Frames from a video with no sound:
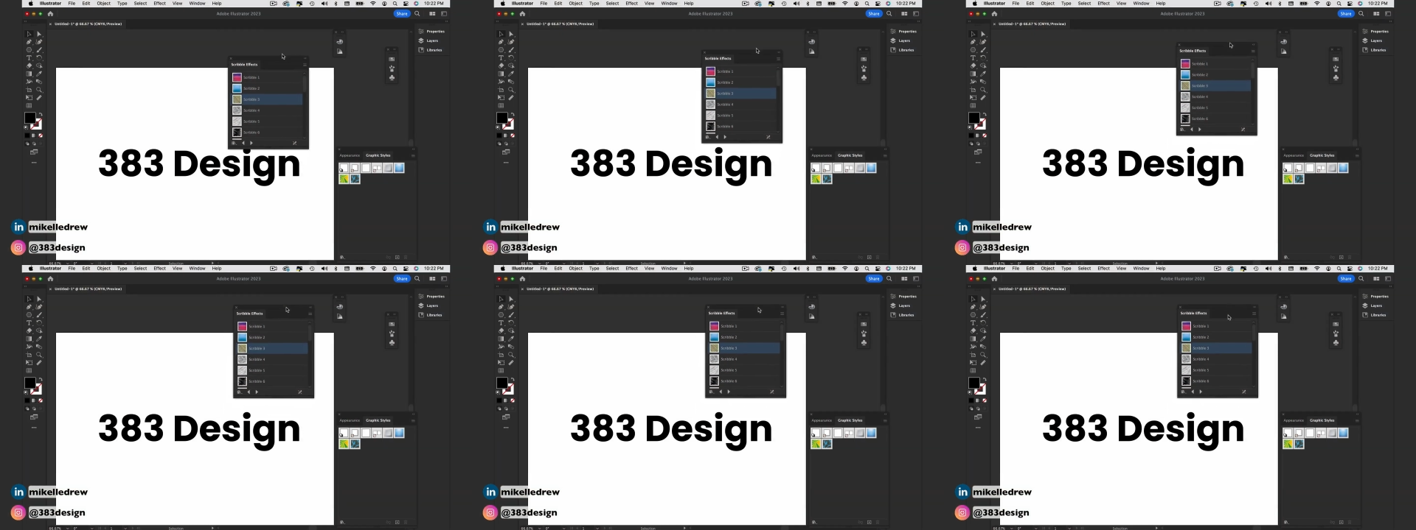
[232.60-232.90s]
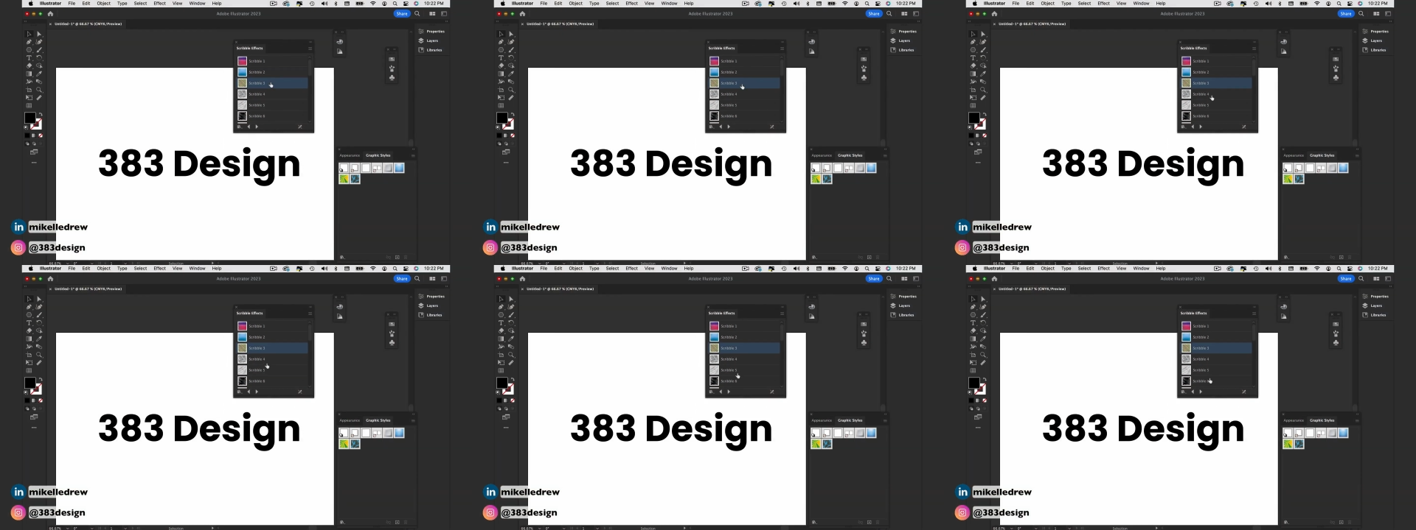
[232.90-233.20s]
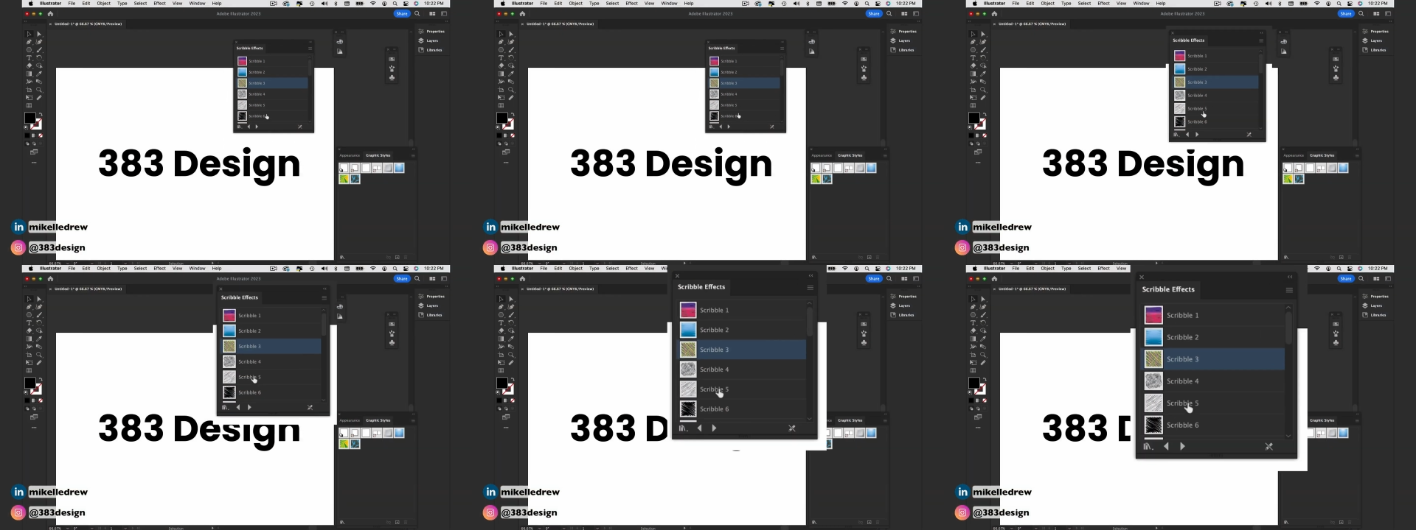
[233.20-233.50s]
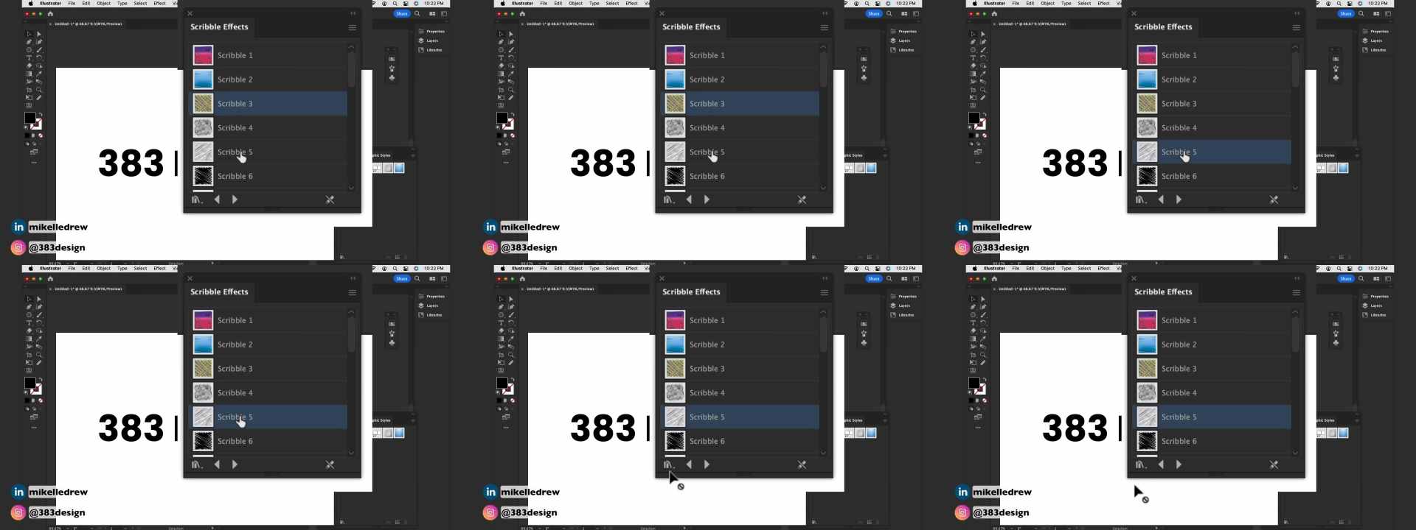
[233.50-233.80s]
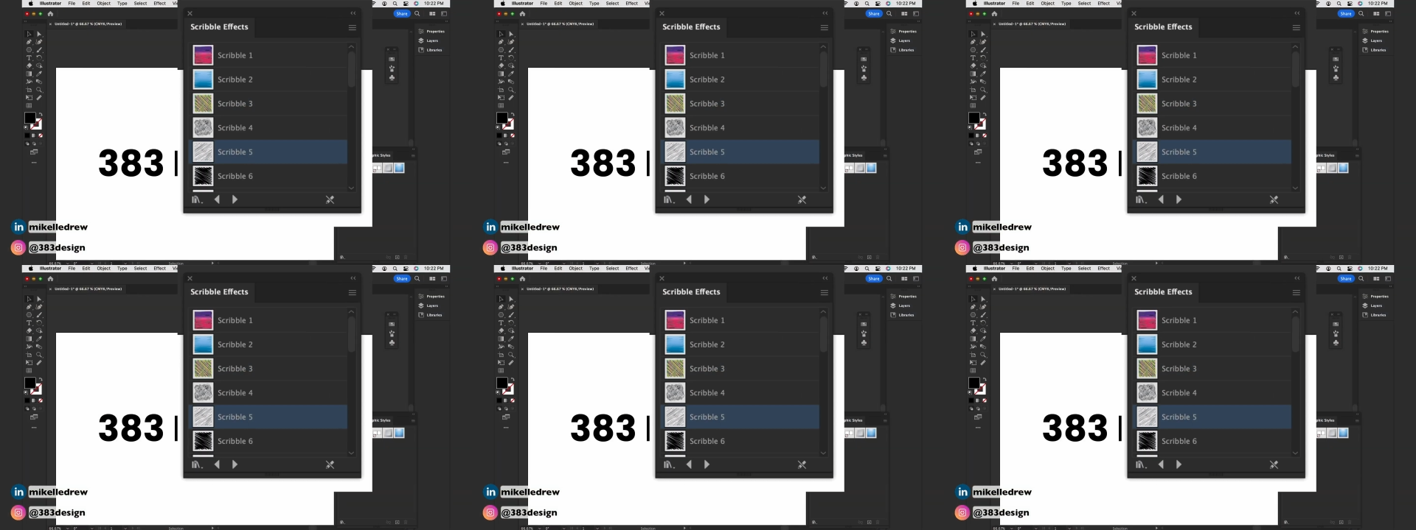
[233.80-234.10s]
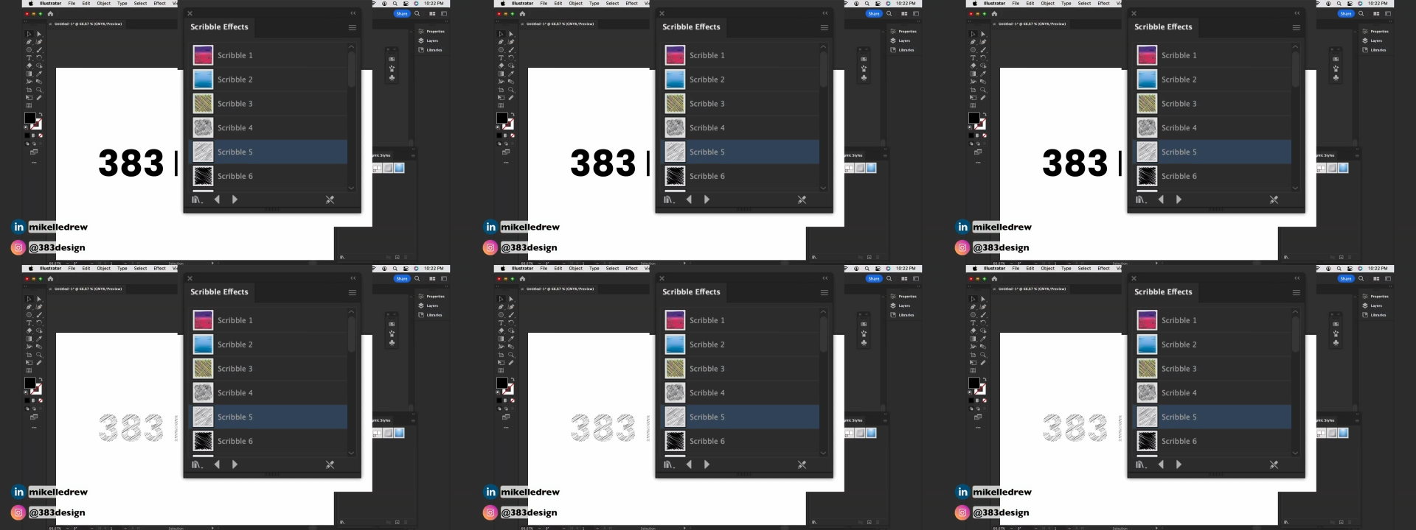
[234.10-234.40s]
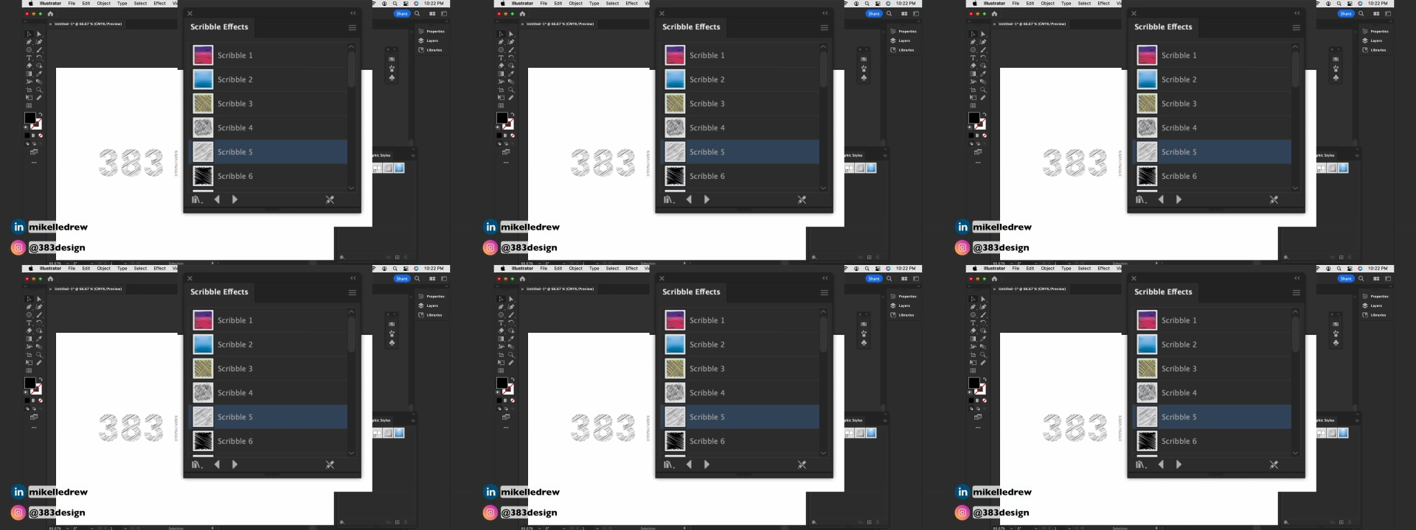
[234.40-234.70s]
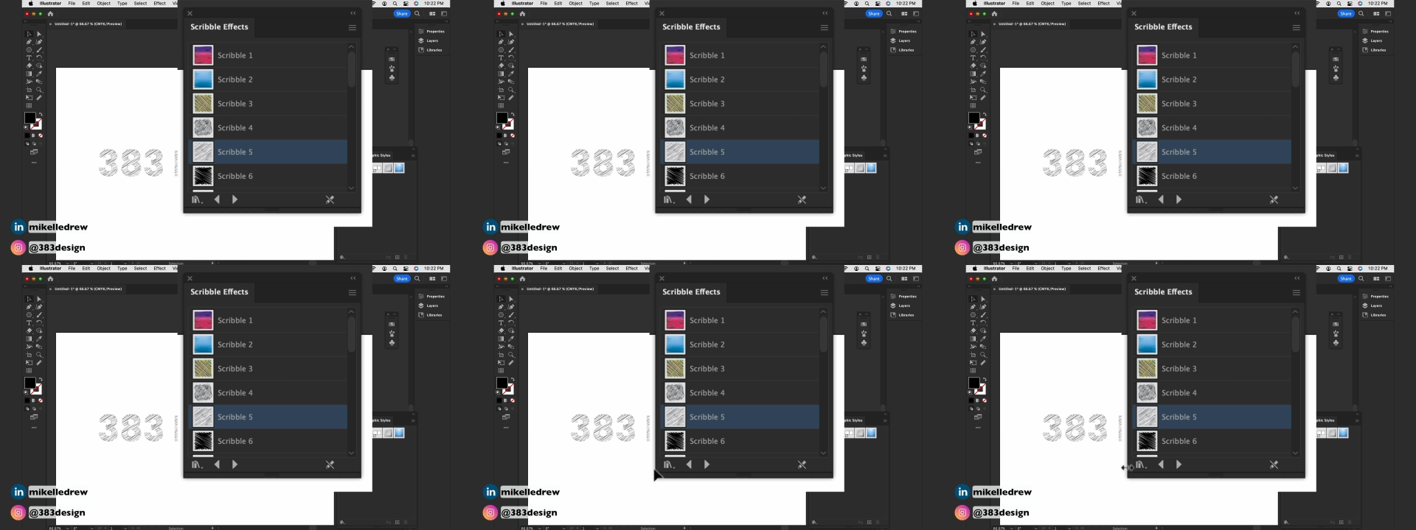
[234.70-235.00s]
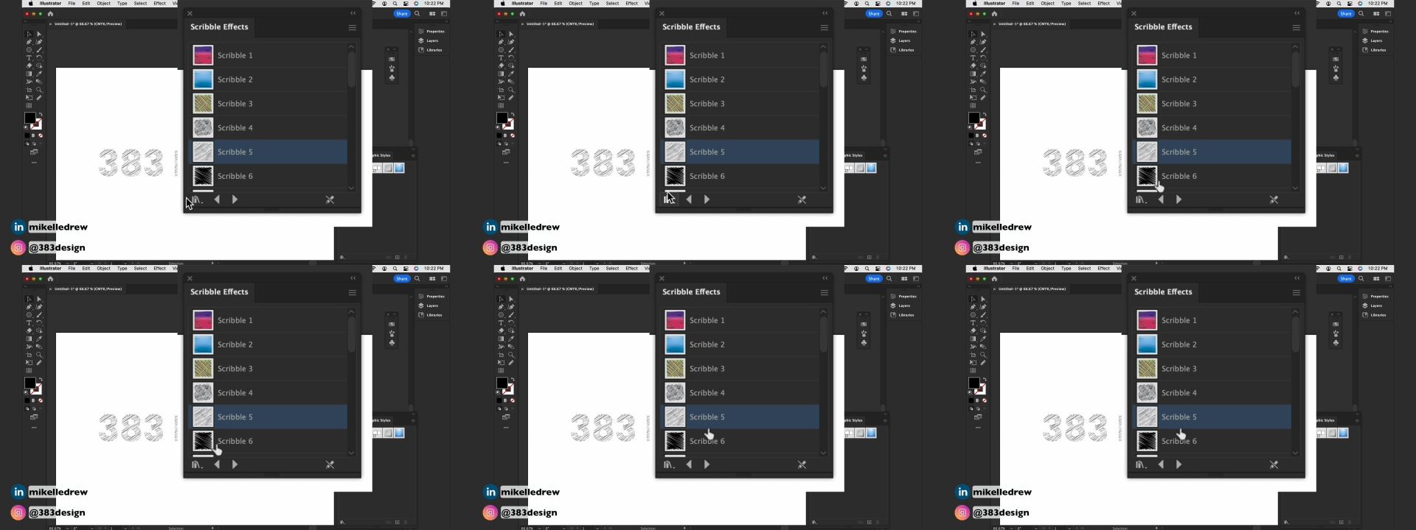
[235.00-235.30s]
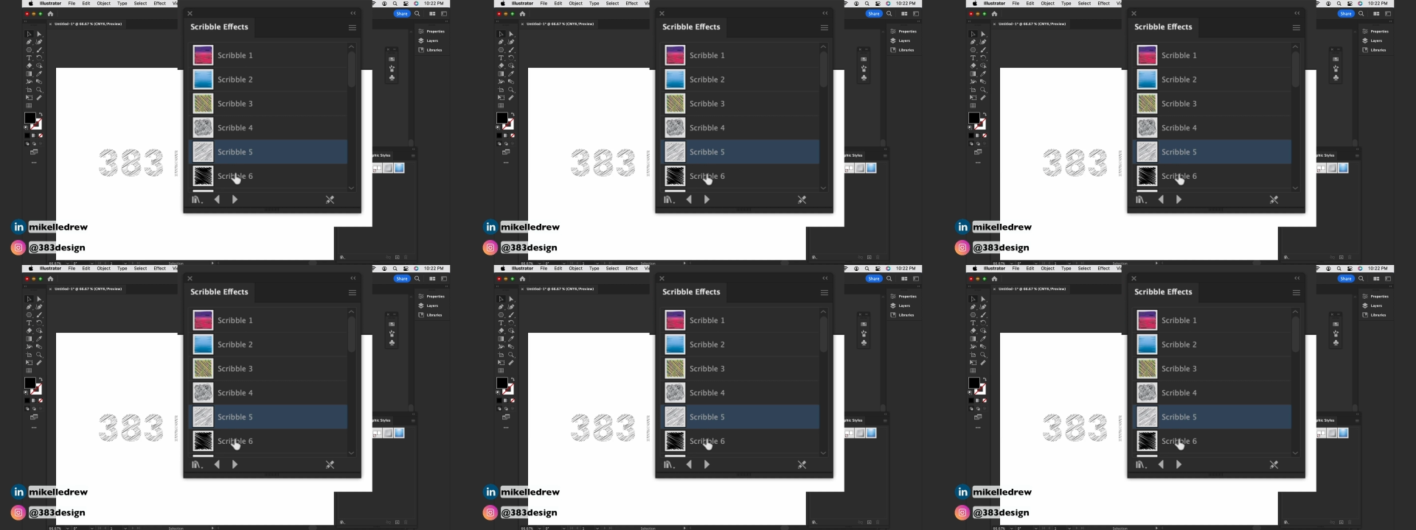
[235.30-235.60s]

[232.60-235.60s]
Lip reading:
Nobody's mouth can be seen.